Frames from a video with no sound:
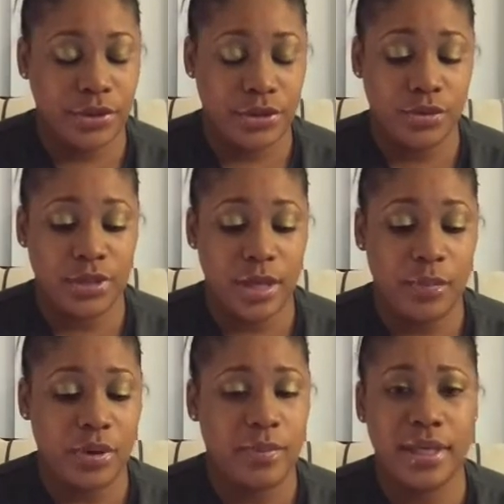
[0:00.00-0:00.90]
the shoe
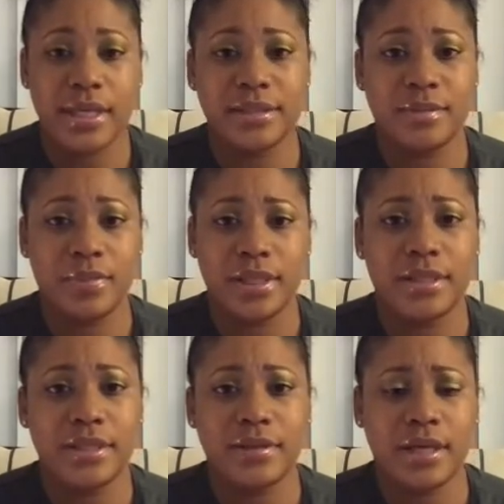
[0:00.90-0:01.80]
separate because of
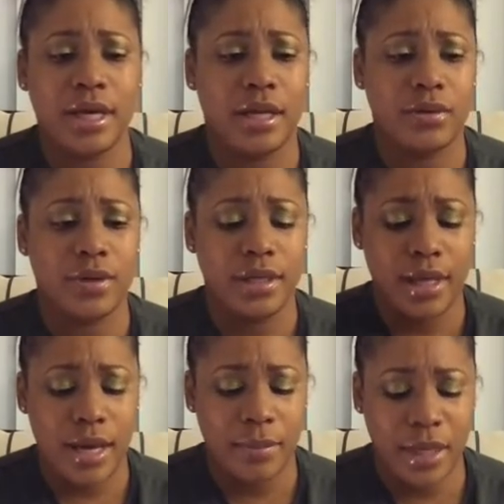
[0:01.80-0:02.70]
bleeding of the coloring.
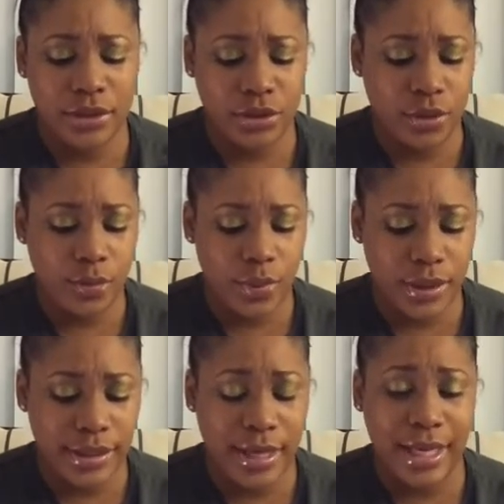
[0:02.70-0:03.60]
I'm not sure
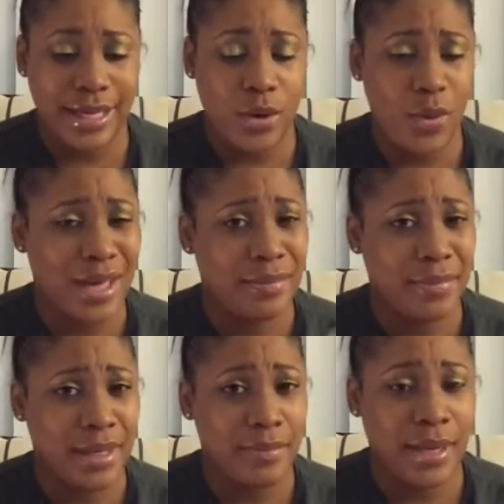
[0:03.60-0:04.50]
what they quite
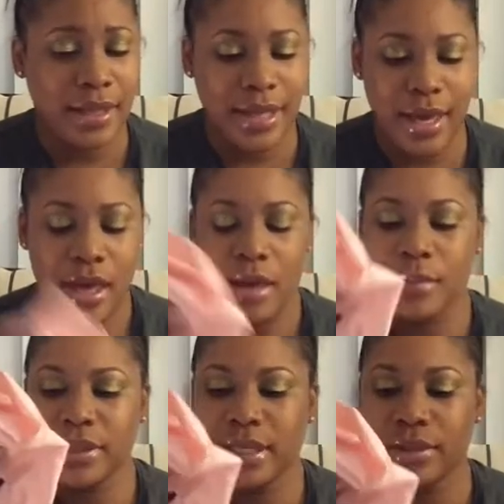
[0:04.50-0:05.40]
mean by that,
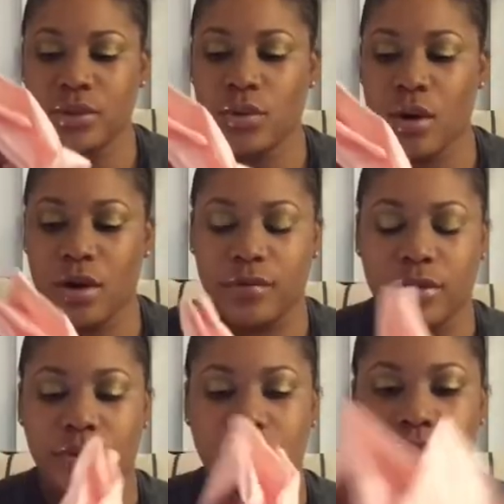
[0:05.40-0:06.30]
but they do offer
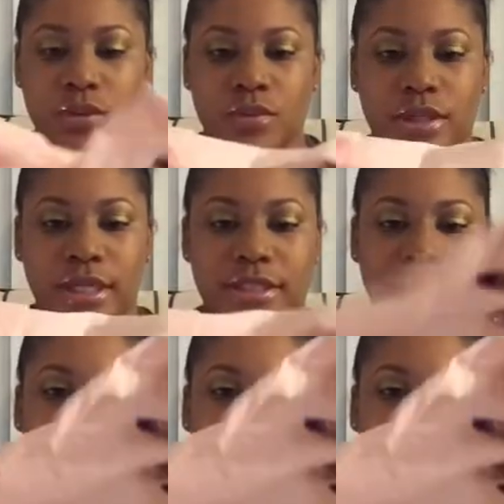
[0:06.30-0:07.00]
you 2 dust